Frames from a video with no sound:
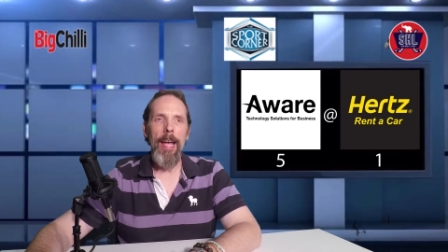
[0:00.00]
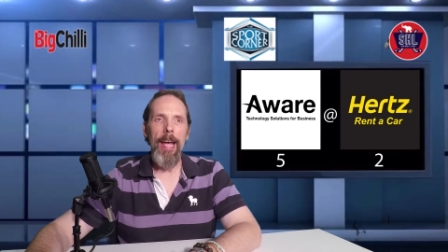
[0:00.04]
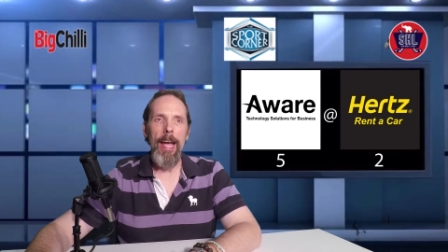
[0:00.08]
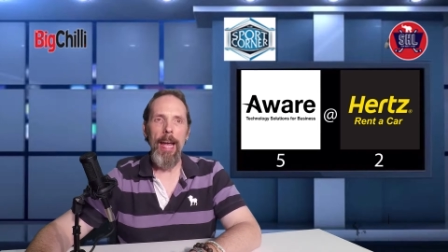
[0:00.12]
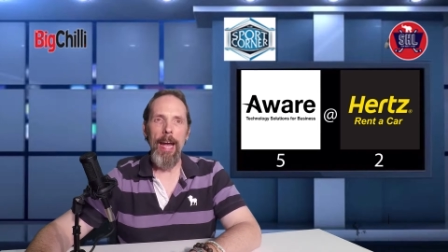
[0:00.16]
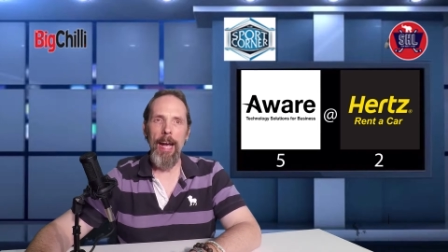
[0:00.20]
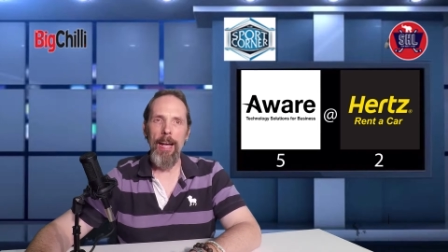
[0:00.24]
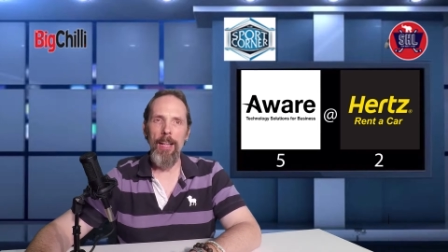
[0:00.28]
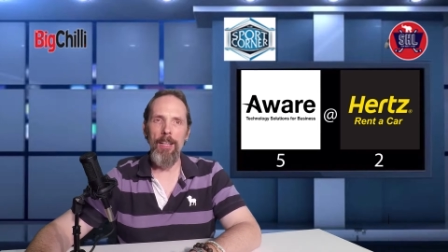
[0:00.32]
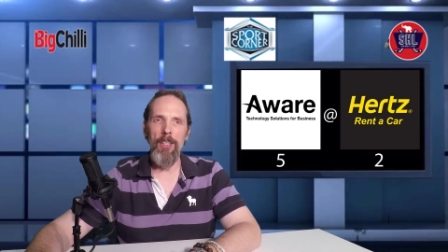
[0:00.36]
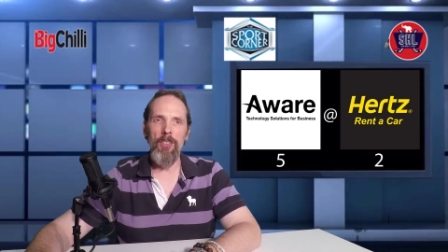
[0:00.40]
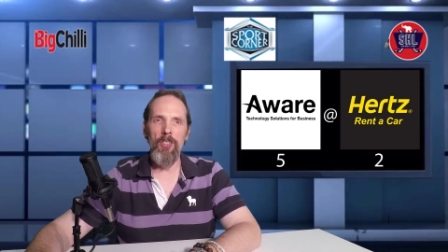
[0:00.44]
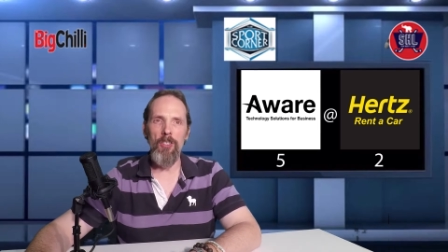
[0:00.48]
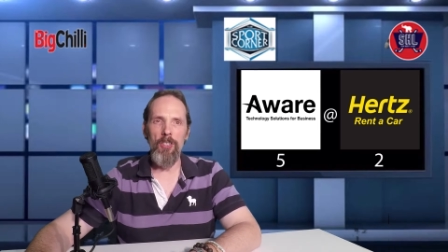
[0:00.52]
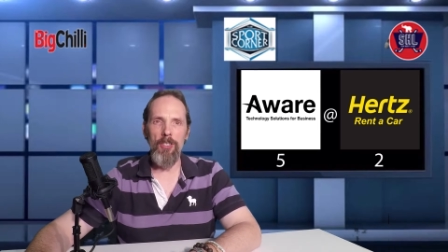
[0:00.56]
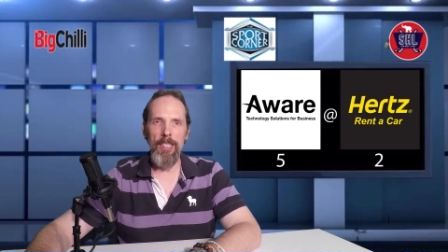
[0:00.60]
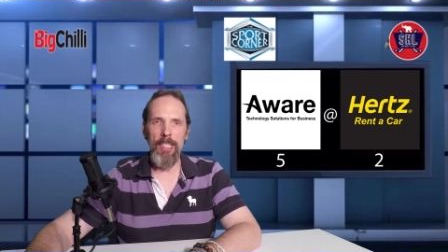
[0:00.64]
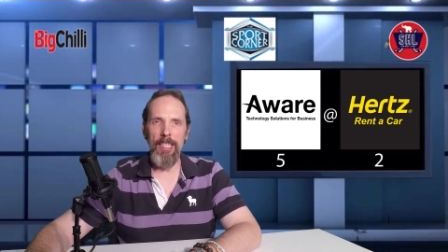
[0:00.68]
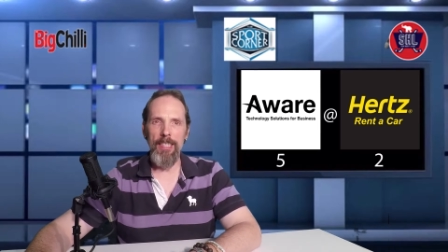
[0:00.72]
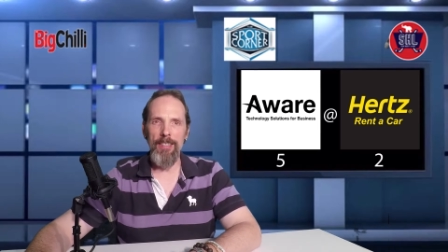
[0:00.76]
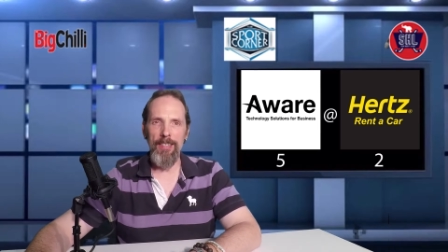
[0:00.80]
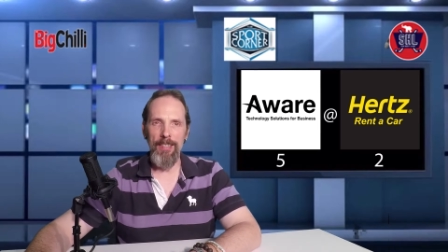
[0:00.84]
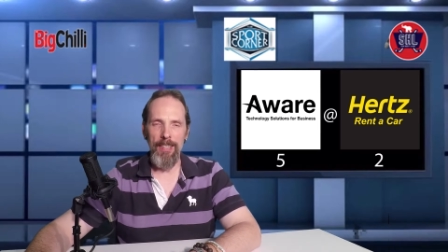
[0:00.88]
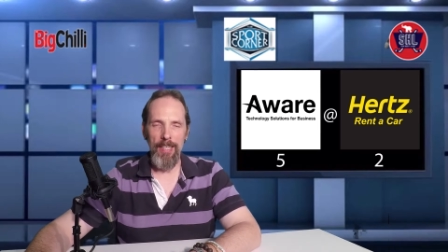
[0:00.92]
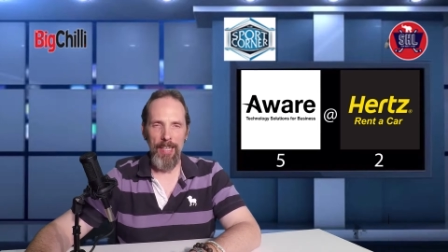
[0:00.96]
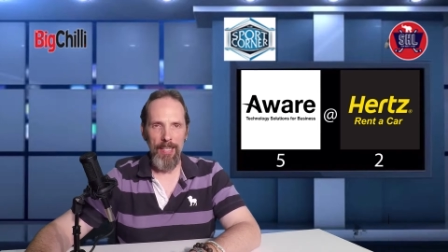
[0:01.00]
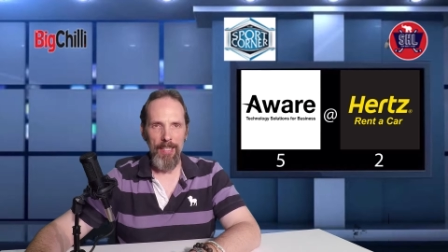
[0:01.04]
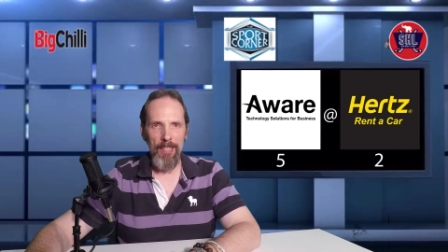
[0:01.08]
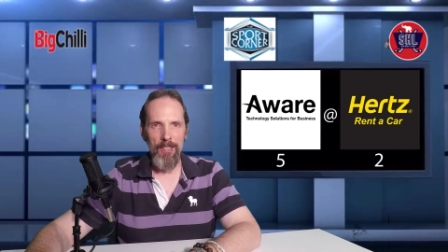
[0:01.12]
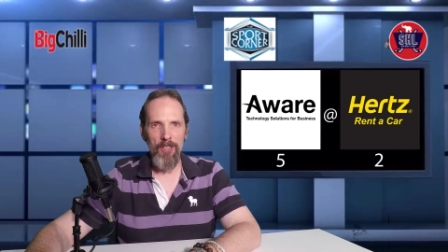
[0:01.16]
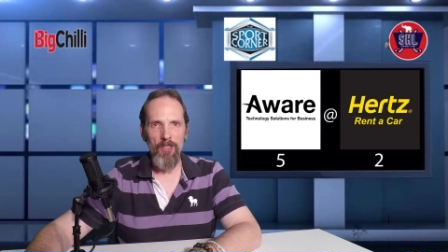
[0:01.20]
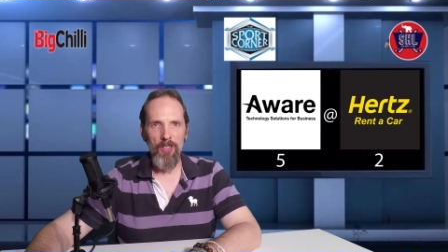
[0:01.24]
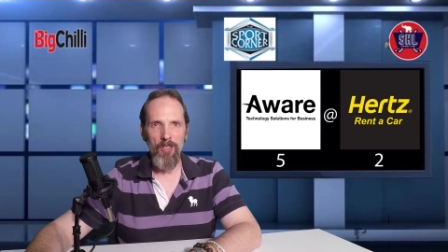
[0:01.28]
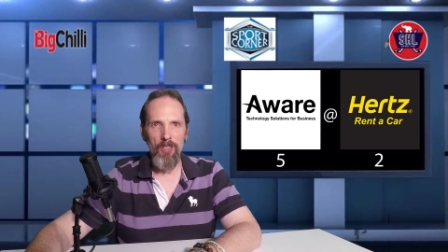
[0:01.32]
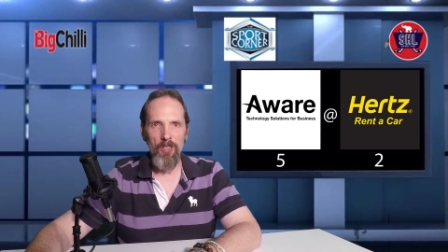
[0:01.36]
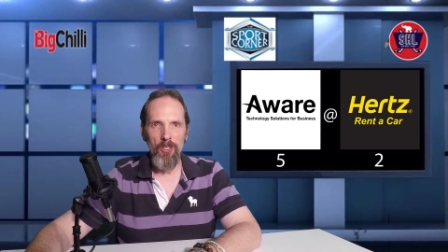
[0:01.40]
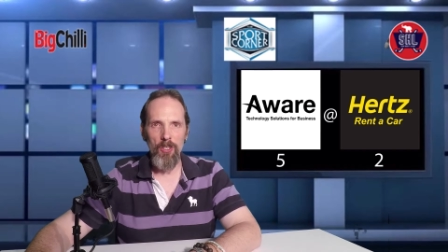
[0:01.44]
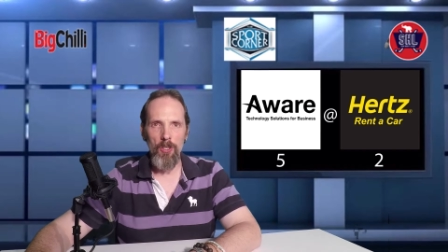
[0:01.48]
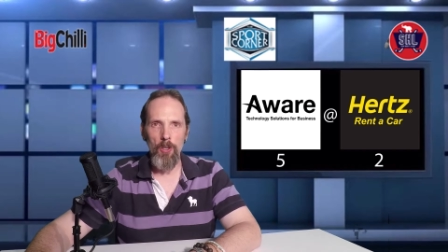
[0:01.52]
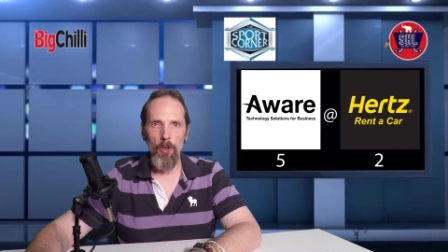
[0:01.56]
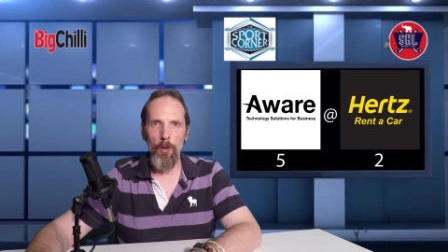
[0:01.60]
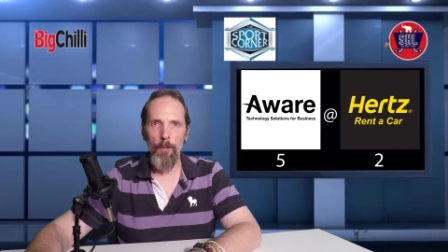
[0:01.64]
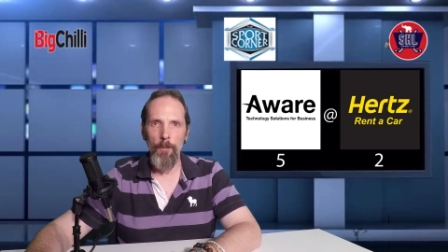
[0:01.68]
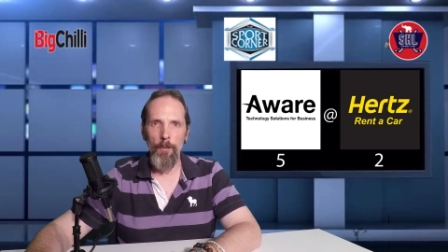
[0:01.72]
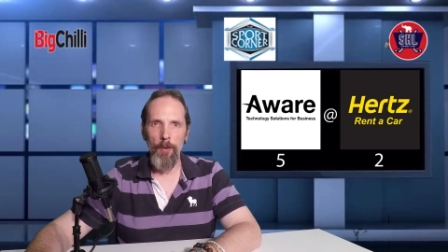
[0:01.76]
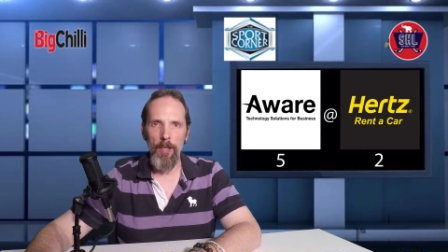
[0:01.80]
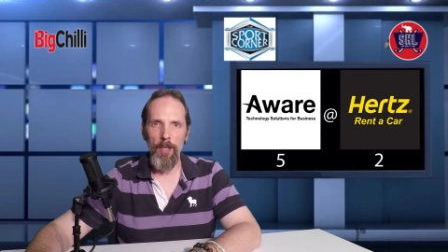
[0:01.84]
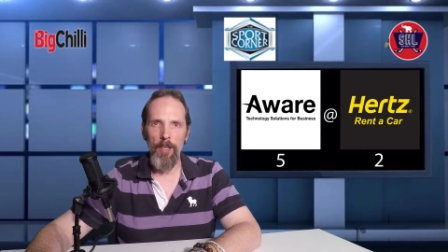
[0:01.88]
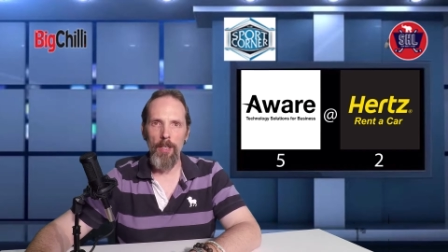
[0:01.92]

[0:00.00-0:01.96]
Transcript: Alistair gets an unassisted goal for